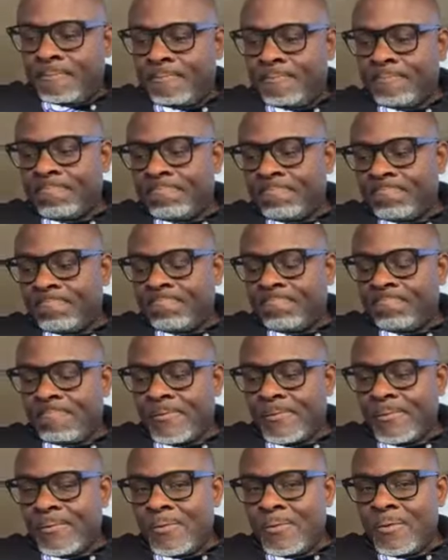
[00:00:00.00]

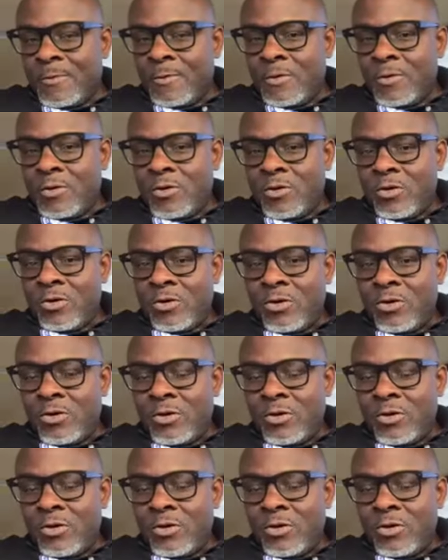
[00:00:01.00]
(silence)